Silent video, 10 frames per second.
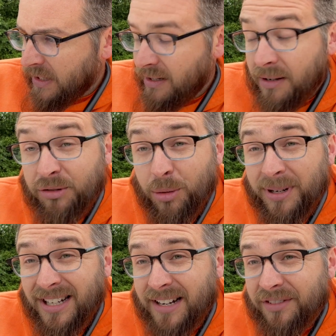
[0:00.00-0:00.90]
I was
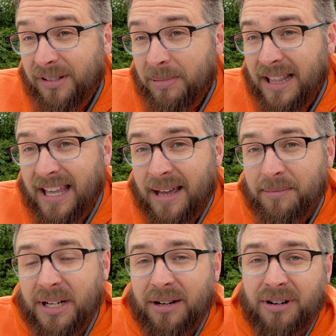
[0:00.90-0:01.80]
hoping not to spend that,
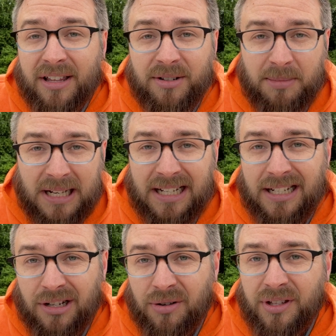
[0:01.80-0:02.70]
but I'd rather spend it
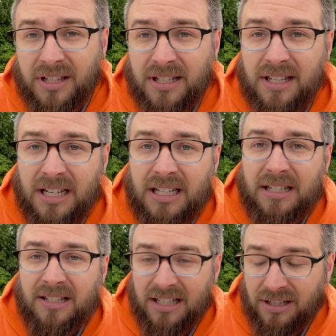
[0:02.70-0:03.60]
and know that this thing
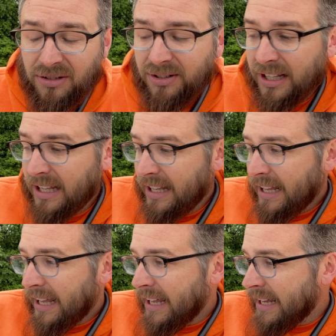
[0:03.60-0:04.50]
is sealed,
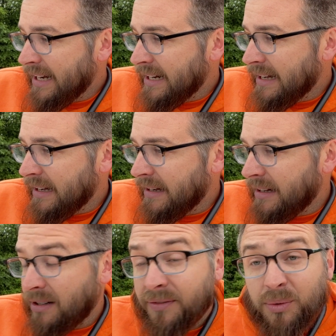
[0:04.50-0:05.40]
and
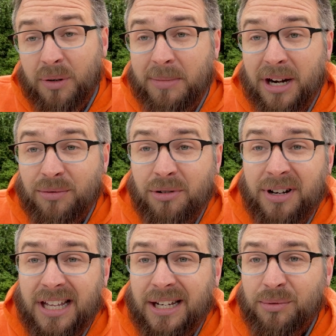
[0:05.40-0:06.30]
I don't have to worry about it
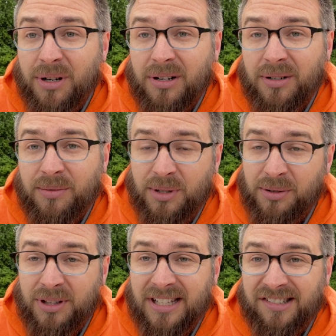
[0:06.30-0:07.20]
ruining any work we
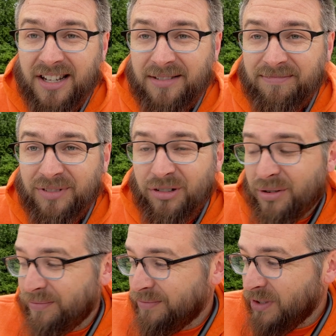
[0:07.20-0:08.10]
do on the inside.
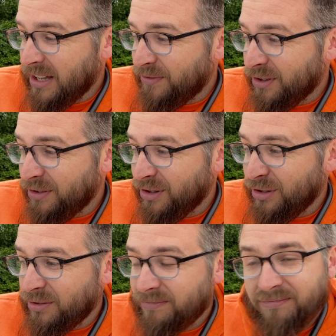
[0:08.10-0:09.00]
So without further
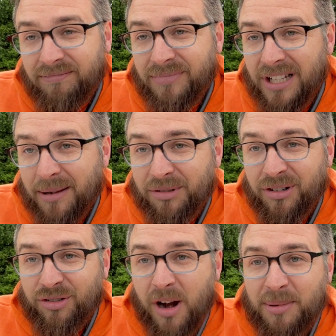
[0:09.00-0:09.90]
ado, time to
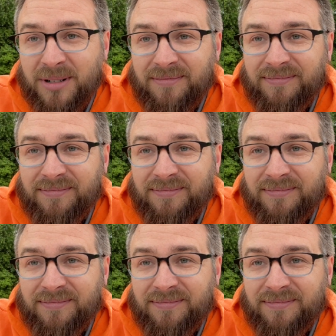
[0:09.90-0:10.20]
start scraping.